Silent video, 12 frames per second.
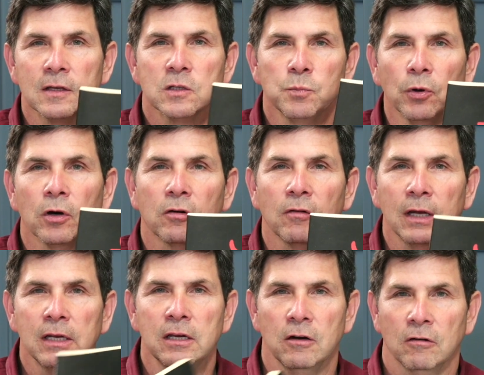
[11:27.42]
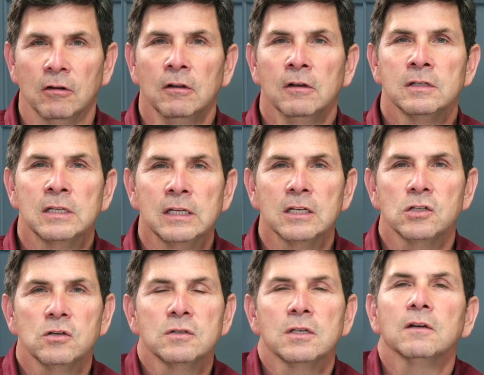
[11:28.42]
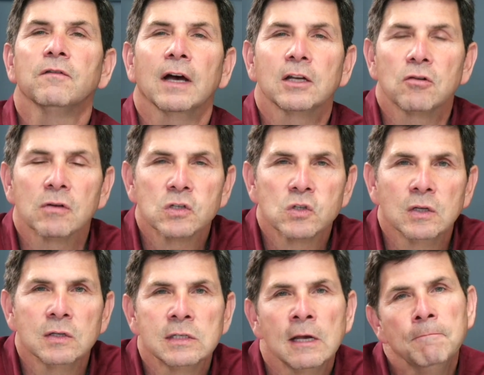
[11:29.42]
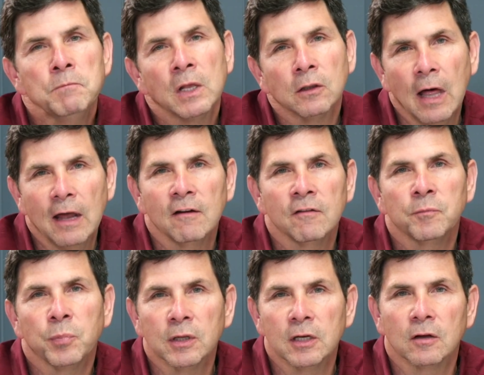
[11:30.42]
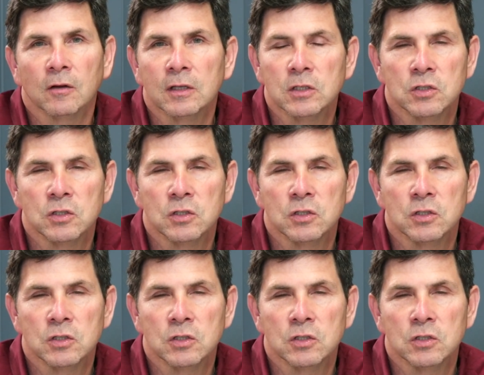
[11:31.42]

this book right here, 10 Issues That Divide Christians, a lot of political